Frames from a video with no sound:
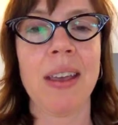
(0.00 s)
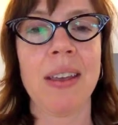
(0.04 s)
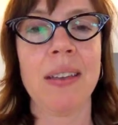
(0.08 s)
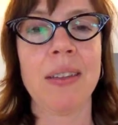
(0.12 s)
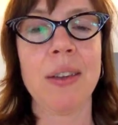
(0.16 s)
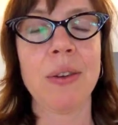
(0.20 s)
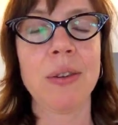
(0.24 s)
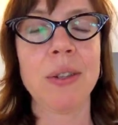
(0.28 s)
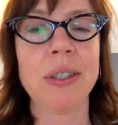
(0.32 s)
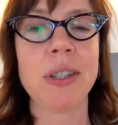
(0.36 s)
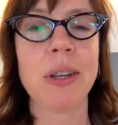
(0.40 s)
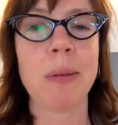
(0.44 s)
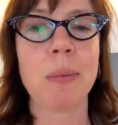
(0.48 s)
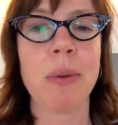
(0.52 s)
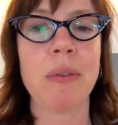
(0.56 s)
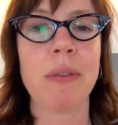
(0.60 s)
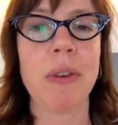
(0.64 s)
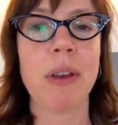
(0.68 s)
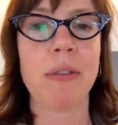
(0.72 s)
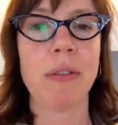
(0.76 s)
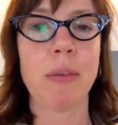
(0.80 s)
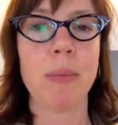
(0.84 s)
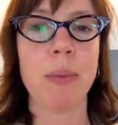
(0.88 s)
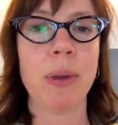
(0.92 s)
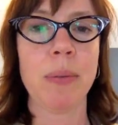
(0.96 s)
The only time I've
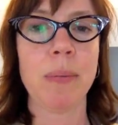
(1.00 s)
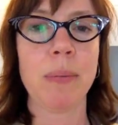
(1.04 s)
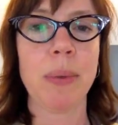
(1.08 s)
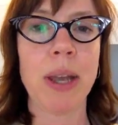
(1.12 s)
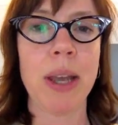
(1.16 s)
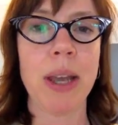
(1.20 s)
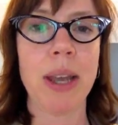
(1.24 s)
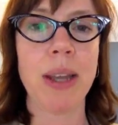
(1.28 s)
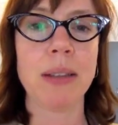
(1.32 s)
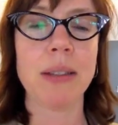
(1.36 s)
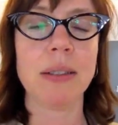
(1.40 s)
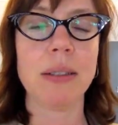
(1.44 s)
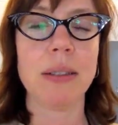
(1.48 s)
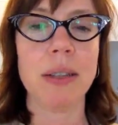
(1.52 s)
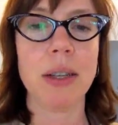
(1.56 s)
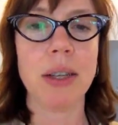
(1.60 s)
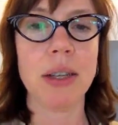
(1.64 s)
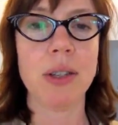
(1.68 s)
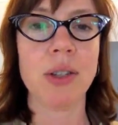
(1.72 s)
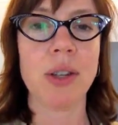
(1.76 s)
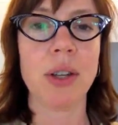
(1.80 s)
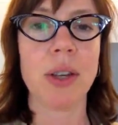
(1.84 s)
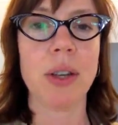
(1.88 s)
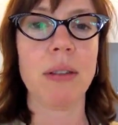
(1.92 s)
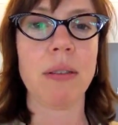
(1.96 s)
ever been paid to
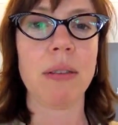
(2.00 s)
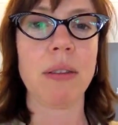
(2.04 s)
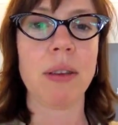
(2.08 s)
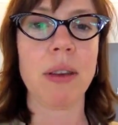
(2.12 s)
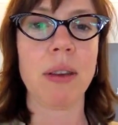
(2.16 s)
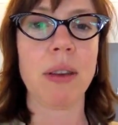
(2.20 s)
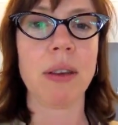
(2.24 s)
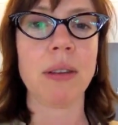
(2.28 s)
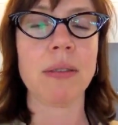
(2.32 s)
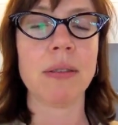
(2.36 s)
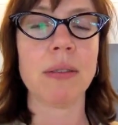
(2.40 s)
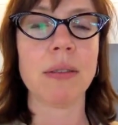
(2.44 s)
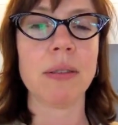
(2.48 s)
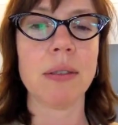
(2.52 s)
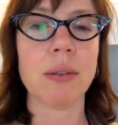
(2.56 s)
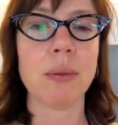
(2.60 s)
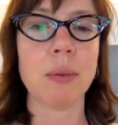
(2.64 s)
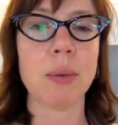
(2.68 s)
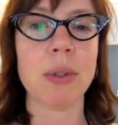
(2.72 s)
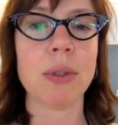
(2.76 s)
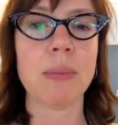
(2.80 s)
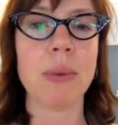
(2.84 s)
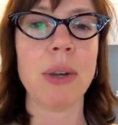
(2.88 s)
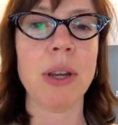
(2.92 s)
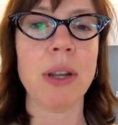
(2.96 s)
teach anything
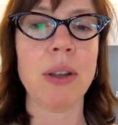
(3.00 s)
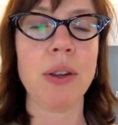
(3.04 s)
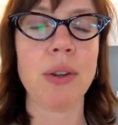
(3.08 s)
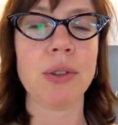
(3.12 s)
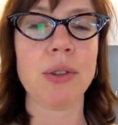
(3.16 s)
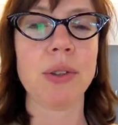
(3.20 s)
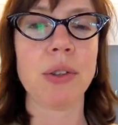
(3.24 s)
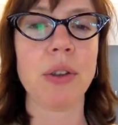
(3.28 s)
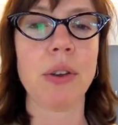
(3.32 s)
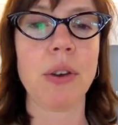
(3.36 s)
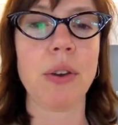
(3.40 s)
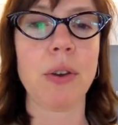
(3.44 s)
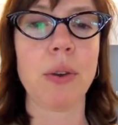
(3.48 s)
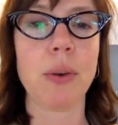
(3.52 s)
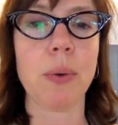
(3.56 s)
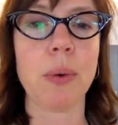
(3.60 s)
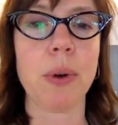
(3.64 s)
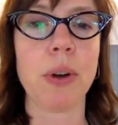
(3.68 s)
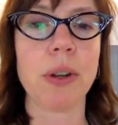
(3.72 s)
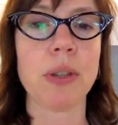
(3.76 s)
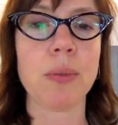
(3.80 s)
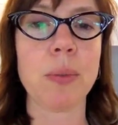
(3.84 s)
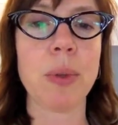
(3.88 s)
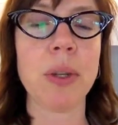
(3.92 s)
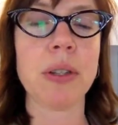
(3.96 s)
was many years ago when
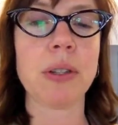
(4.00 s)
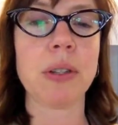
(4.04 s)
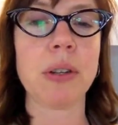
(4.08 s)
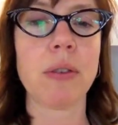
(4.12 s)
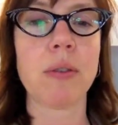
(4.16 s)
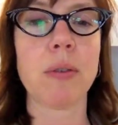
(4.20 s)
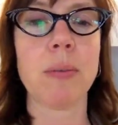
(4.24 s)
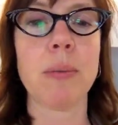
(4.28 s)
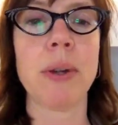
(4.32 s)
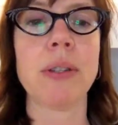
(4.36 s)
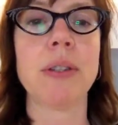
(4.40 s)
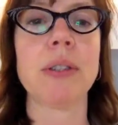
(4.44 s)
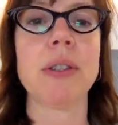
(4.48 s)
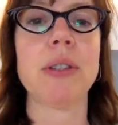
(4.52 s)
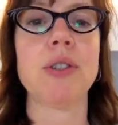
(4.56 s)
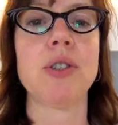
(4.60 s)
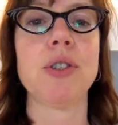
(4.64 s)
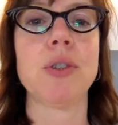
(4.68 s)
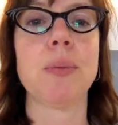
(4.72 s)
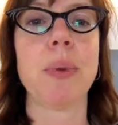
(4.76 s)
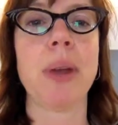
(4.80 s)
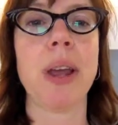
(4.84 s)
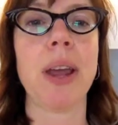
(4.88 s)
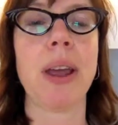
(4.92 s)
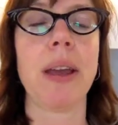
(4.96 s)
I spent several months in
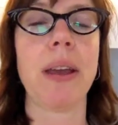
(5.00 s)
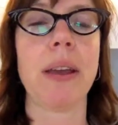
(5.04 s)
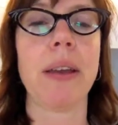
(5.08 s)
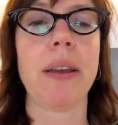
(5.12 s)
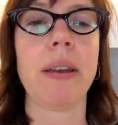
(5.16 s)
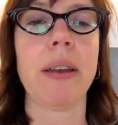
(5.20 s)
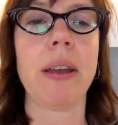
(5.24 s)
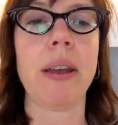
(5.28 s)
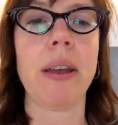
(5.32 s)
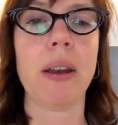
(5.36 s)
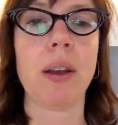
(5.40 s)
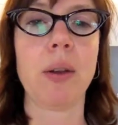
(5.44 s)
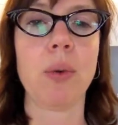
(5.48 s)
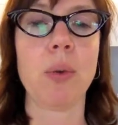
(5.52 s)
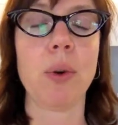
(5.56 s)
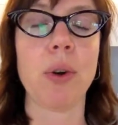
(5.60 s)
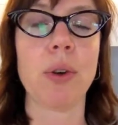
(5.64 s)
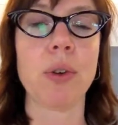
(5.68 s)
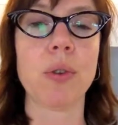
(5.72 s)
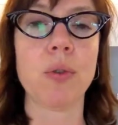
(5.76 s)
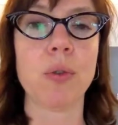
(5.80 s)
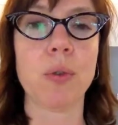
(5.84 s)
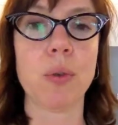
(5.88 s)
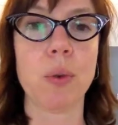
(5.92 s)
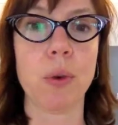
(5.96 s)
Japan and I
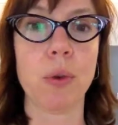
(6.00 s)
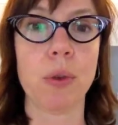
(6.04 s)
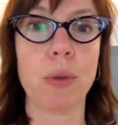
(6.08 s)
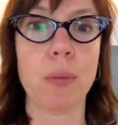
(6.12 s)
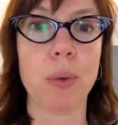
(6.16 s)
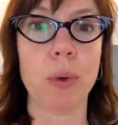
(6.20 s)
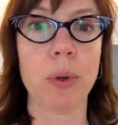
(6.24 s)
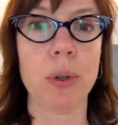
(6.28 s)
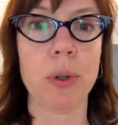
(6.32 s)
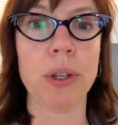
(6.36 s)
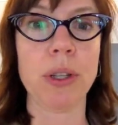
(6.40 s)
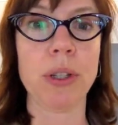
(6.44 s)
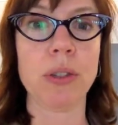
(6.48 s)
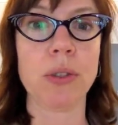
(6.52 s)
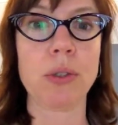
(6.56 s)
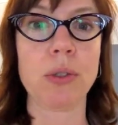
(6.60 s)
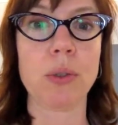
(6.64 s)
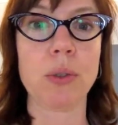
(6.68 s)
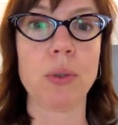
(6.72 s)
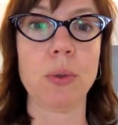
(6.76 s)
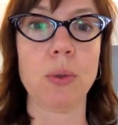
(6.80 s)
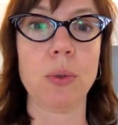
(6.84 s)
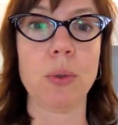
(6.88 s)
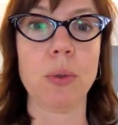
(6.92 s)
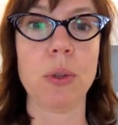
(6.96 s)
worked for the Berlitz
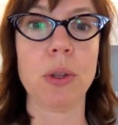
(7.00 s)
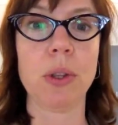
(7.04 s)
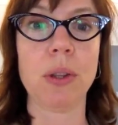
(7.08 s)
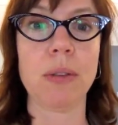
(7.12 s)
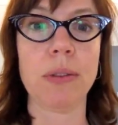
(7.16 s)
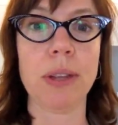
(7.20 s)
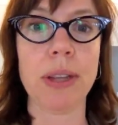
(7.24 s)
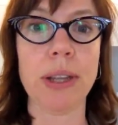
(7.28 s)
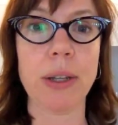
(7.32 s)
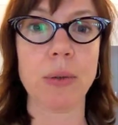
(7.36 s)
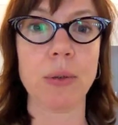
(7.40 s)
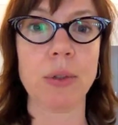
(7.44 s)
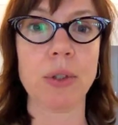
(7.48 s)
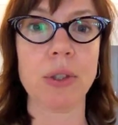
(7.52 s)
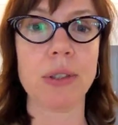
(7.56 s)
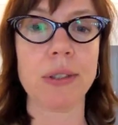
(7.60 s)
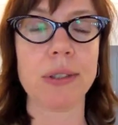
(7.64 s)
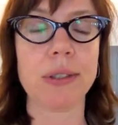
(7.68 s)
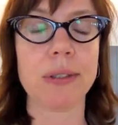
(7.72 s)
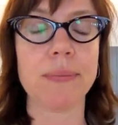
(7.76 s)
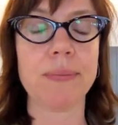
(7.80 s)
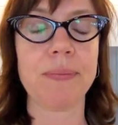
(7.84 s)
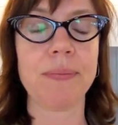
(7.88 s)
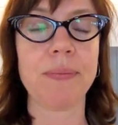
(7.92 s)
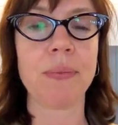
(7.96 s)
School of
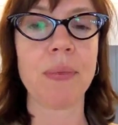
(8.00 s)
Languages.